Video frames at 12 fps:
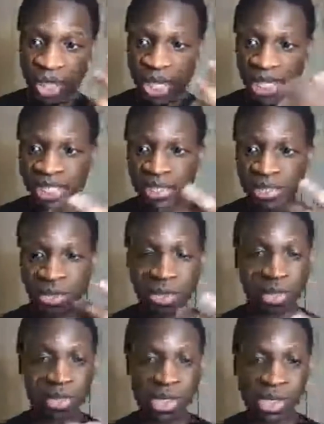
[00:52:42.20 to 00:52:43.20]
It's
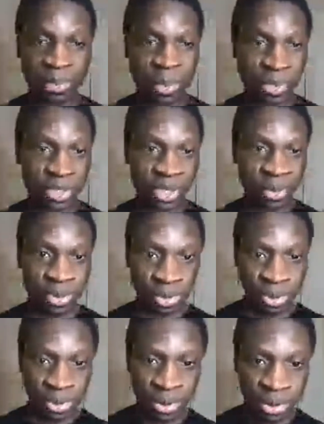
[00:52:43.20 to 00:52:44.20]
totally
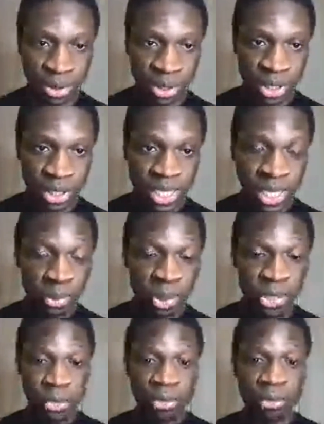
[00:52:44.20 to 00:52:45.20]
possible. And when
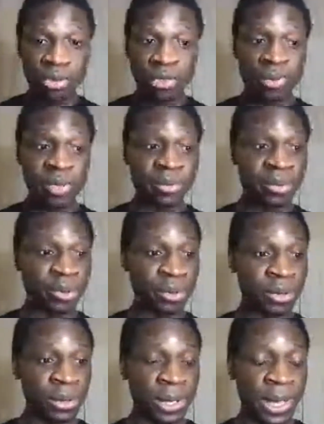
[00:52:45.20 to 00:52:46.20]
you look people,
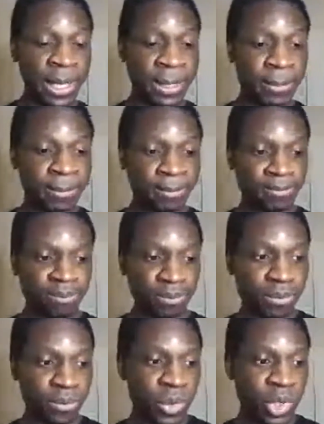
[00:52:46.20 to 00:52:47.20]

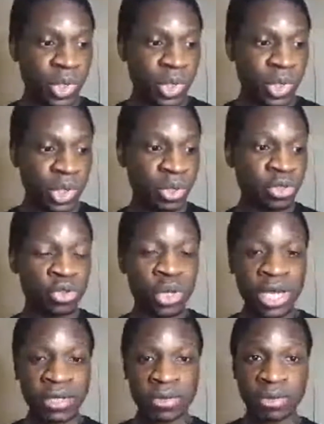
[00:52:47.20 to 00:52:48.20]
don't try
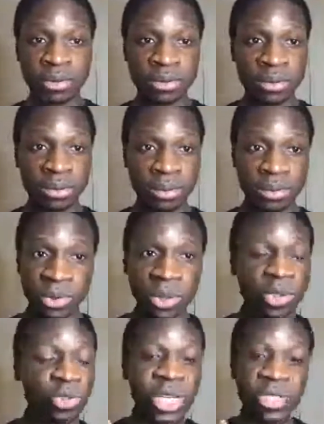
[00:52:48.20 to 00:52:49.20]
to don't try
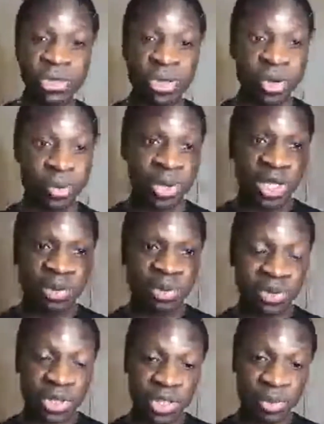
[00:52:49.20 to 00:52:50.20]
to compete with those
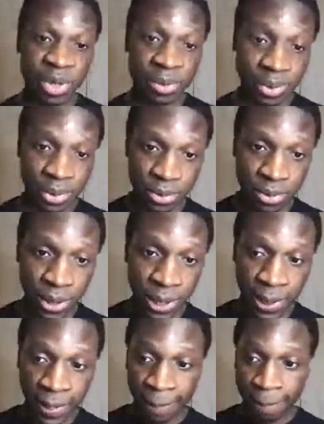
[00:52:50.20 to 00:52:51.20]
people,
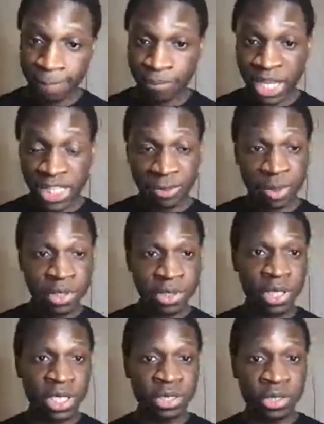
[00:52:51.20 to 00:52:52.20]
especially
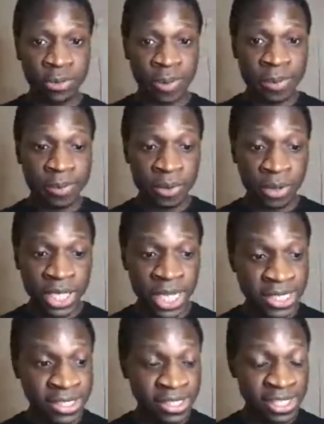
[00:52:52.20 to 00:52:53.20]
those people that
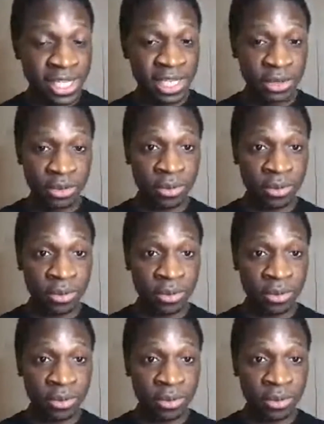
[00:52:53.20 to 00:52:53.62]
see you